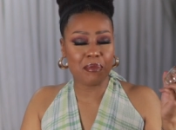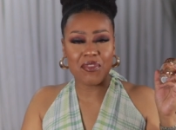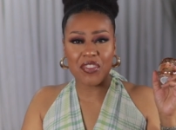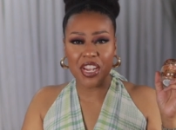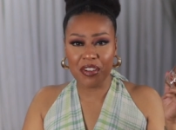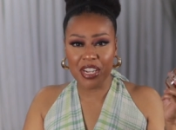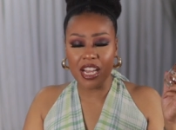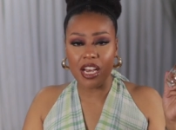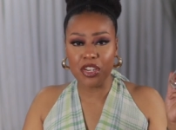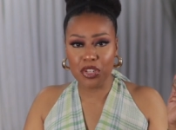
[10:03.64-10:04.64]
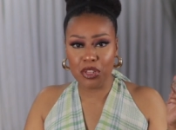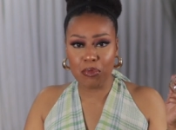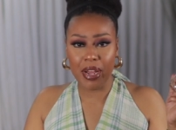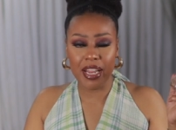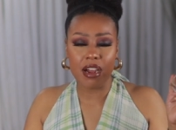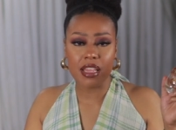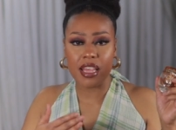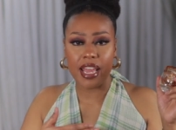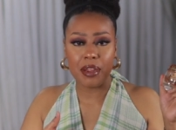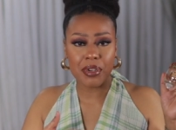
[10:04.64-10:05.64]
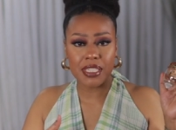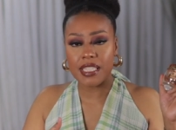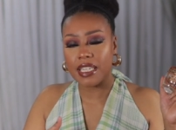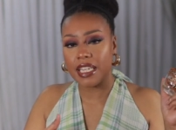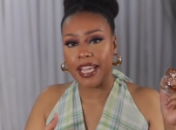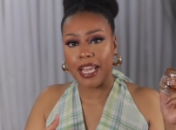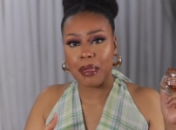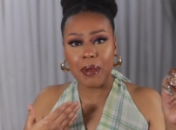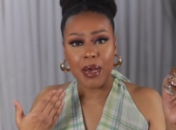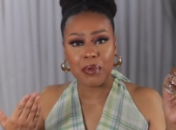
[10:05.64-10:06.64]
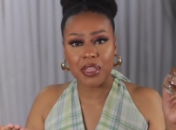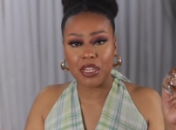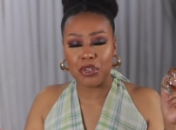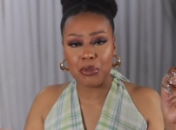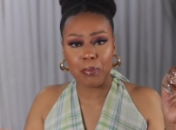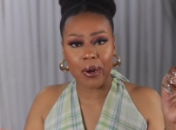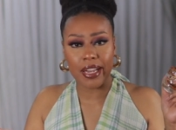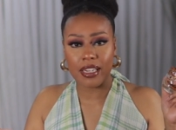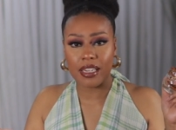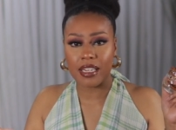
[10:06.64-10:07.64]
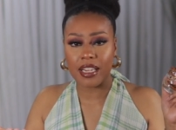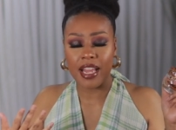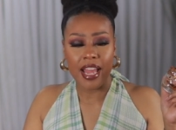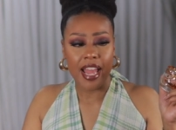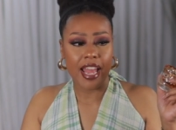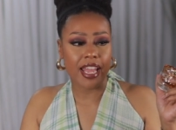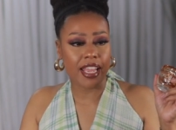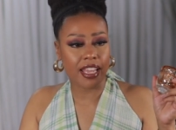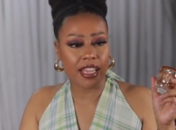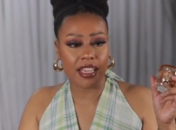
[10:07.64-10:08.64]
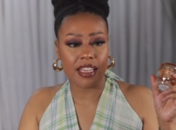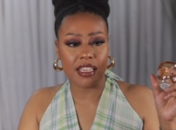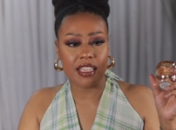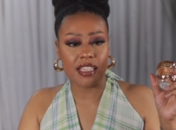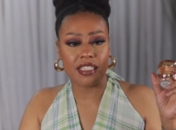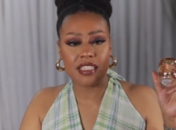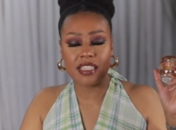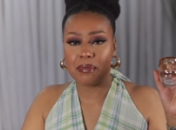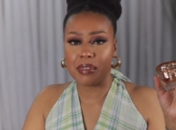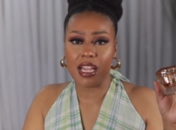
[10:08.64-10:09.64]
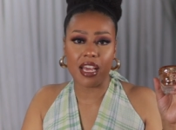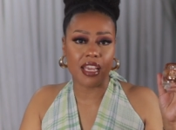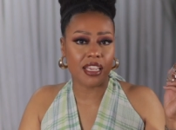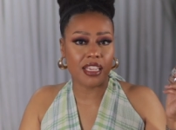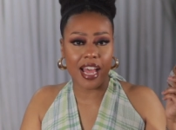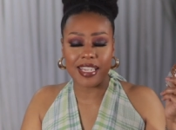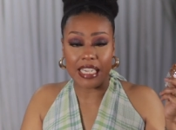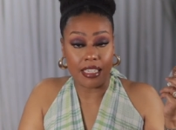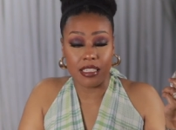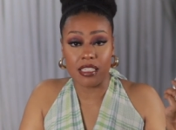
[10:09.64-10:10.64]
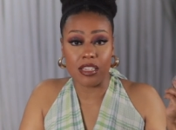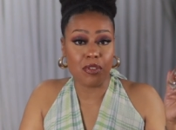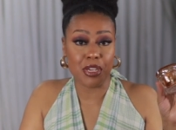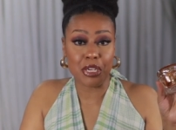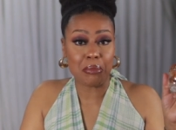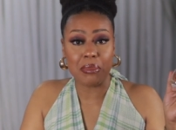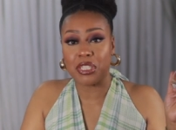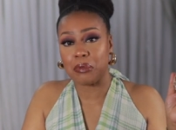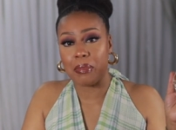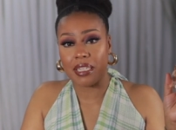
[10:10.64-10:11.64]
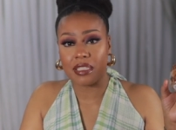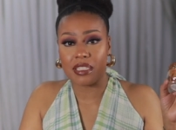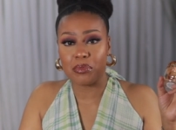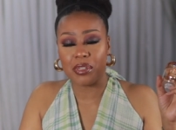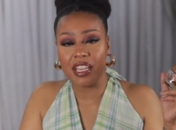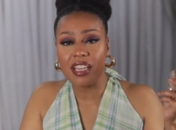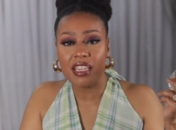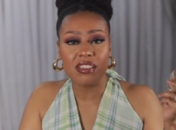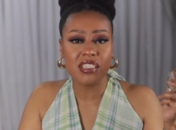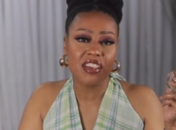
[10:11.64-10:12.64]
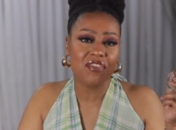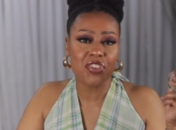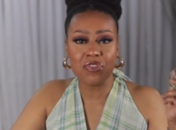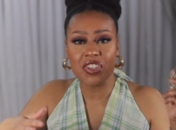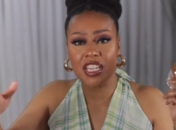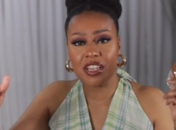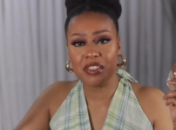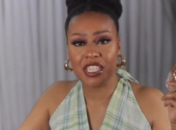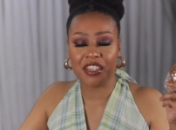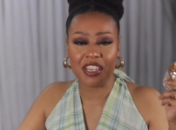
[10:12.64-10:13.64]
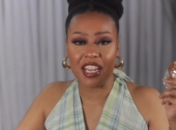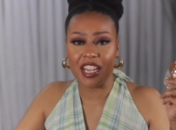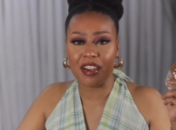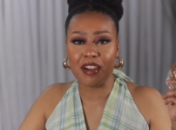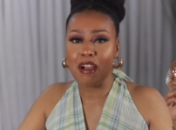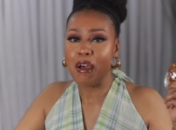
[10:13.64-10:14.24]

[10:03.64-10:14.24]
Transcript: very under the radar, they recently came out with a new product and it seems like I, I, just don't hear much about this one. Yeah, you see a few videos here and there,